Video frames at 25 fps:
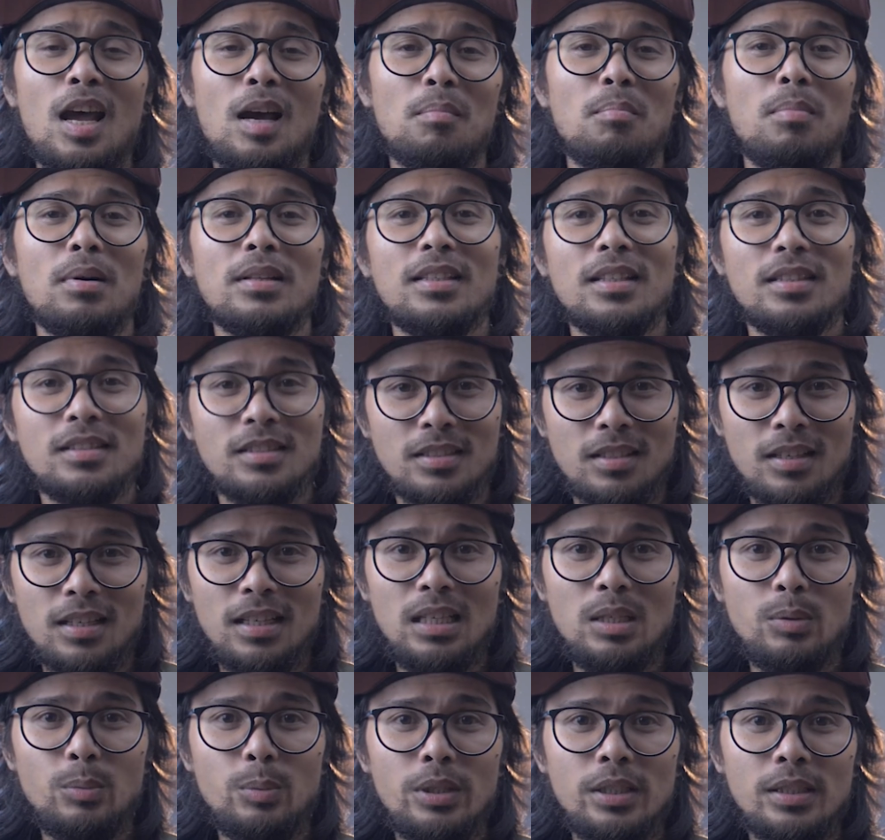but it's
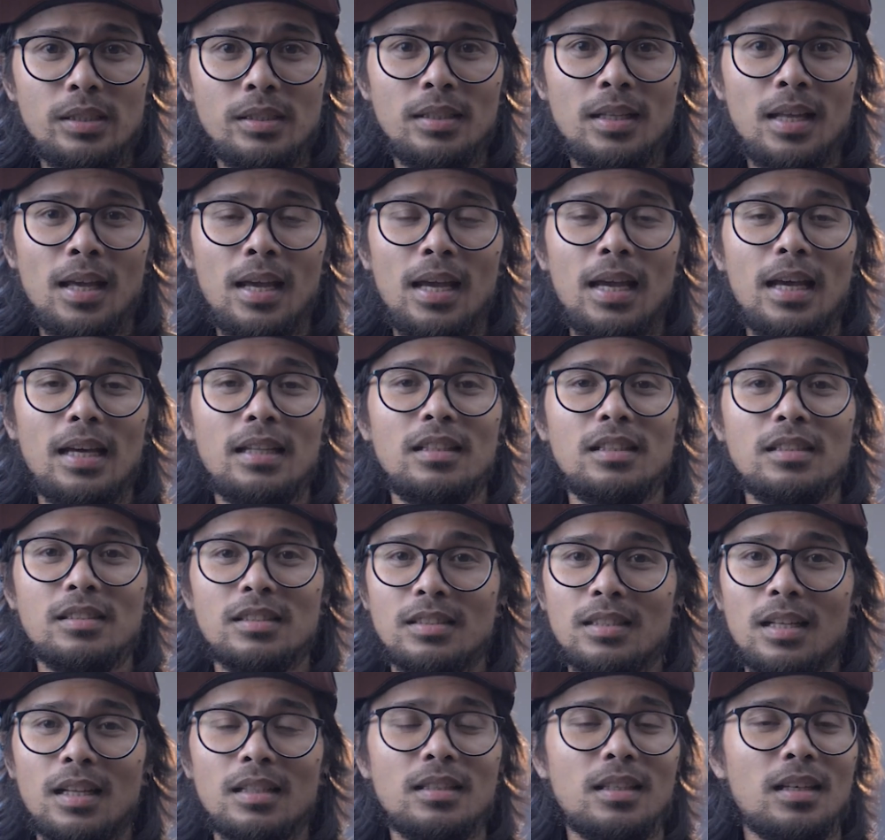really weird and it's
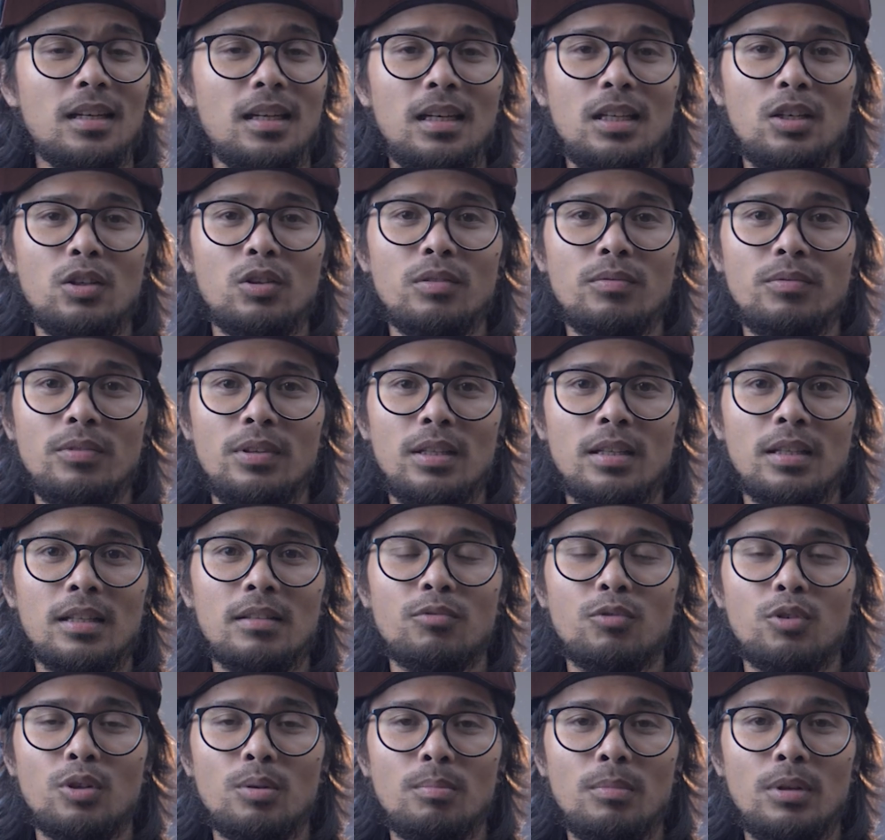not really convenient
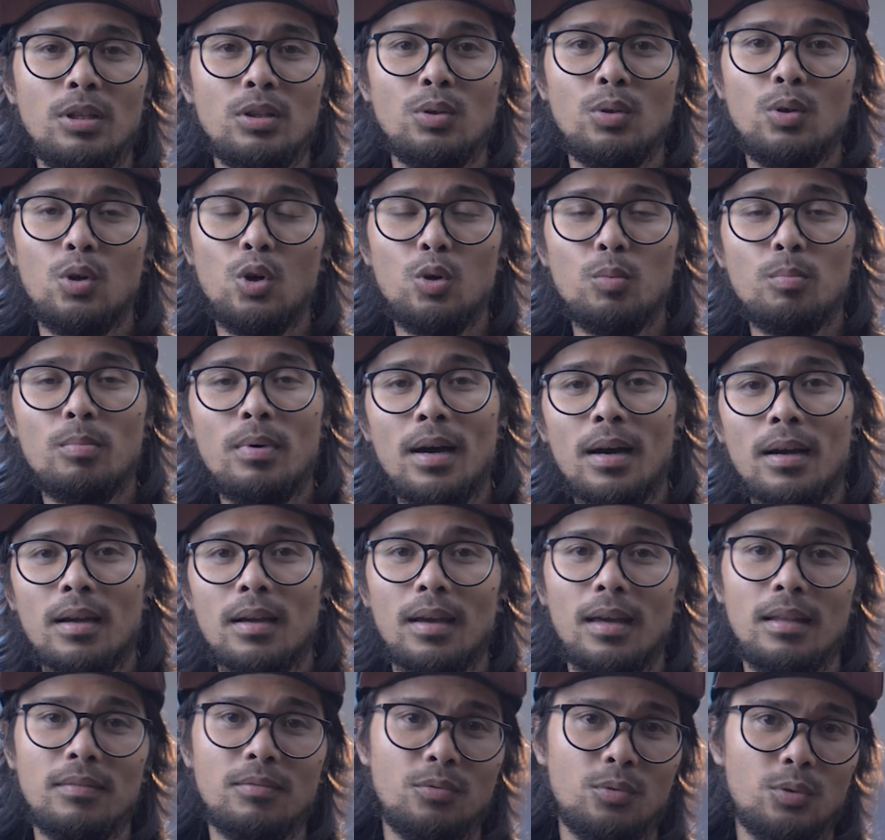for me to go back
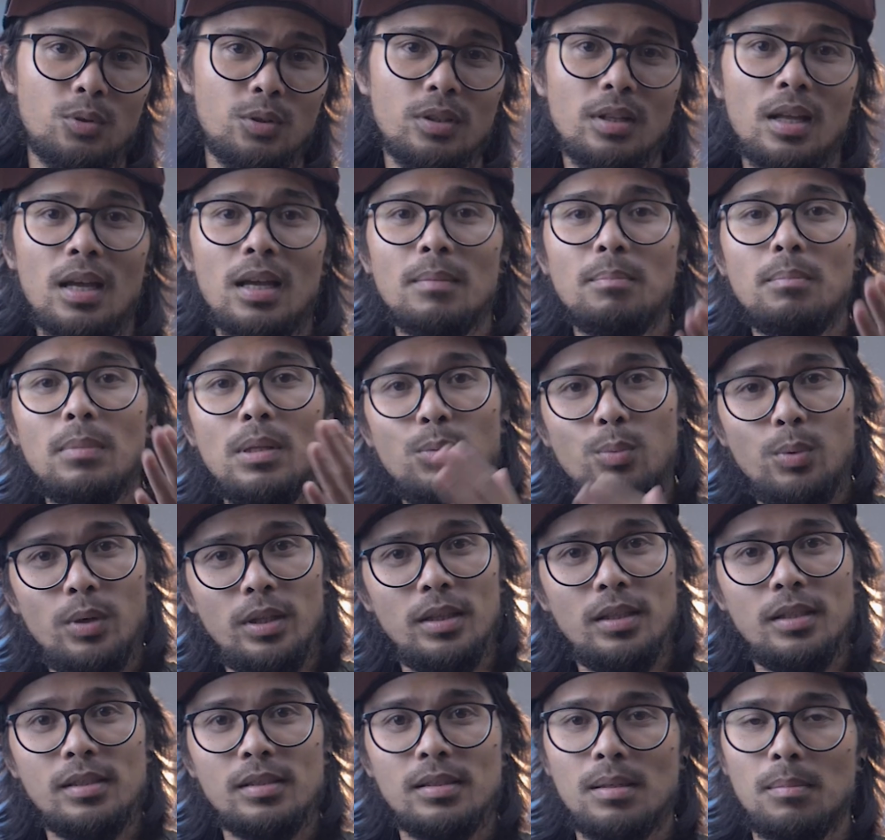and forth between
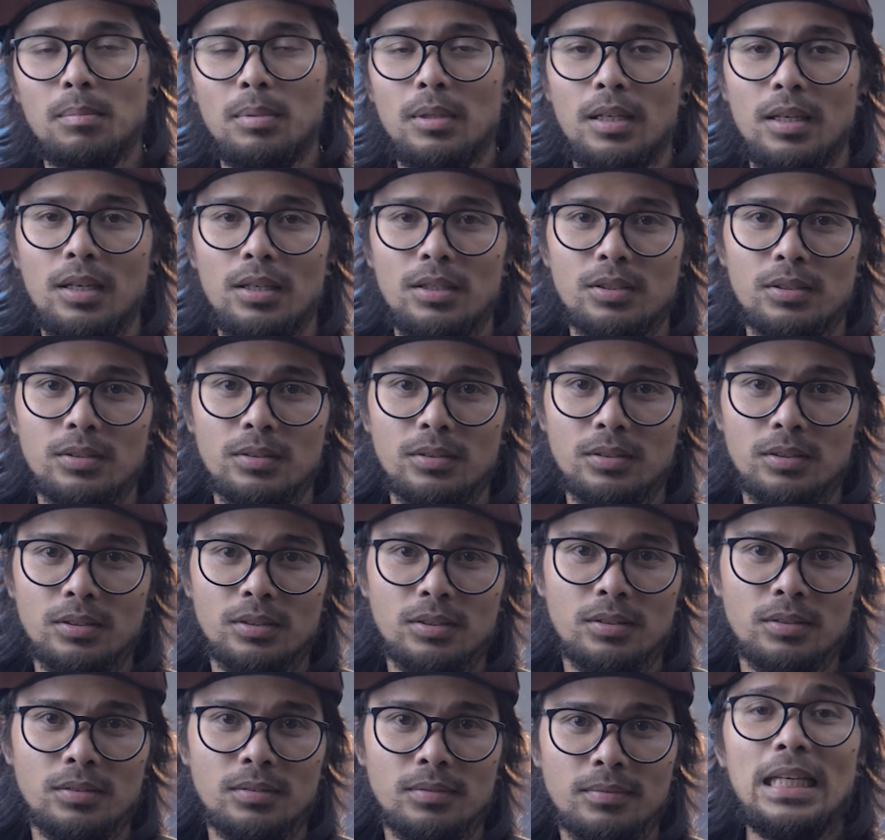these applications.